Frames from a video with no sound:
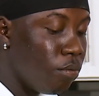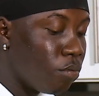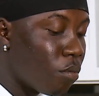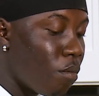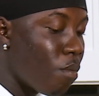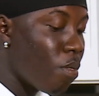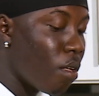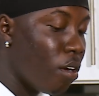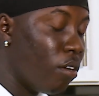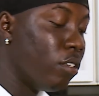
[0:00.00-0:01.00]
How does that?
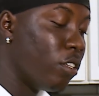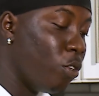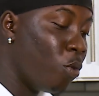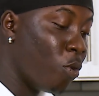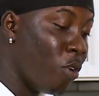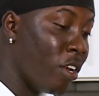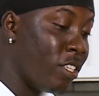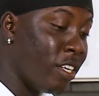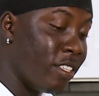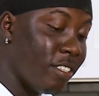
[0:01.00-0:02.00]
You want to
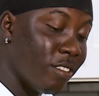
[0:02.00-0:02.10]
taste?